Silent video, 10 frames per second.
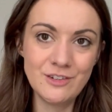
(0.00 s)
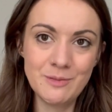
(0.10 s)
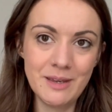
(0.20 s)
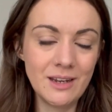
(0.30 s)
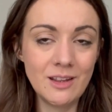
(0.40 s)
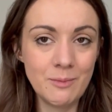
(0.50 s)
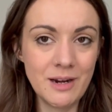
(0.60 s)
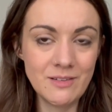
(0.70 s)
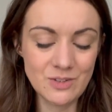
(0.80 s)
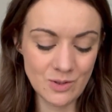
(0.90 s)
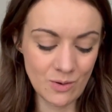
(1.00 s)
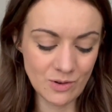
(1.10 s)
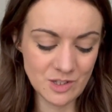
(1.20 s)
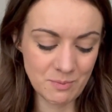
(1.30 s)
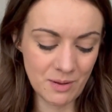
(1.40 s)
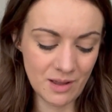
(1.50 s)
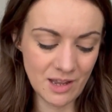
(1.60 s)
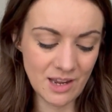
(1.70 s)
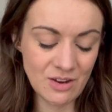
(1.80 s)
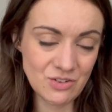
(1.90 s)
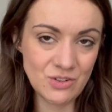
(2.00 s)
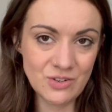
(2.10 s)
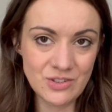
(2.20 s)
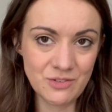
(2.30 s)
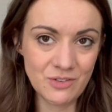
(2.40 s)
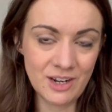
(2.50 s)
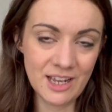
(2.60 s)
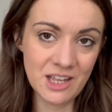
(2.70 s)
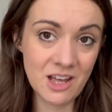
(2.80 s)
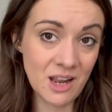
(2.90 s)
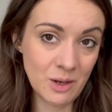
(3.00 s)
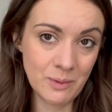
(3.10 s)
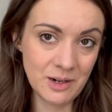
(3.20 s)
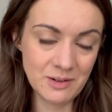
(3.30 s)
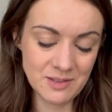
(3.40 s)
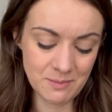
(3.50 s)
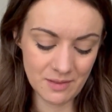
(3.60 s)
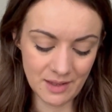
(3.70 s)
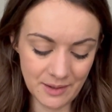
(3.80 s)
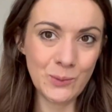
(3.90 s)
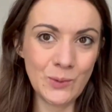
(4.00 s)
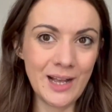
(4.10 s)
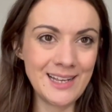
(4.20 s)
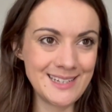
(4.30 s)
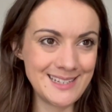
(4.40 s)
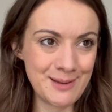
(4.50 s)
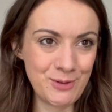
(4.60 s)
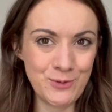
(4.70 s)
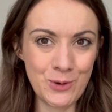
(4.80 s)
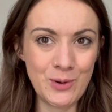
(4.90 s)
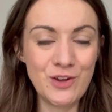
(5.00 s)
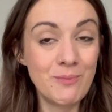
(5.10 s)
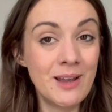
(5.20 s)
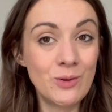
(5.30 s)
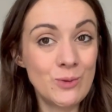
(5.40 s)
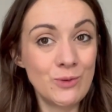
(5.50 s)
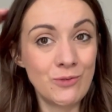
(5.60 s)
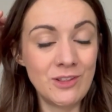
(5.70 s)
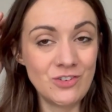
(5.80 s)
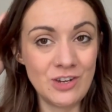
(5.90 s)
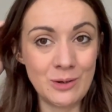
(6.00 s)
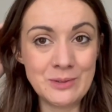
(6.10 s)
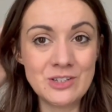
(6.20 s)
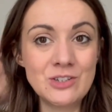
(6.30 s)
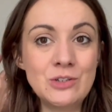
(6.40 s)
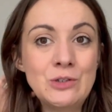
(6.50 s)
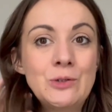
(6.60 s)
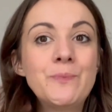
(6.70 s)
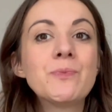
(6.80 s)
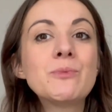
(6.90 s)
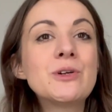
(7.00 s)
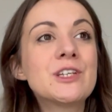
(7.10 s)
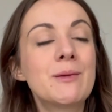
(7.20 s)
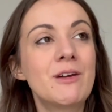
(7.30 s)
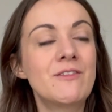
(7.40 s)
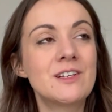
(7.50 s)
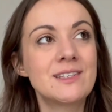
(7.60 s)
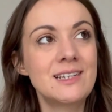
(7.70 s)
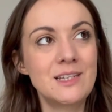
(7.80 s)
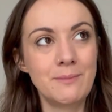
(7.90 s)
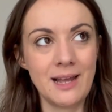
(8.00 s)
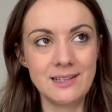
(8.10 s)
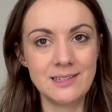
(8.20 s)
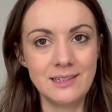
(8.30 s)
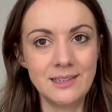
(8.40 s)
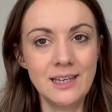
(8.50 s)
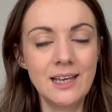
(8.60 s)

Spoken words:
to make another pair of socks, but I could use it for like colour work or something. As I said before, one of my goals for this year was to put out my first knitting pattern.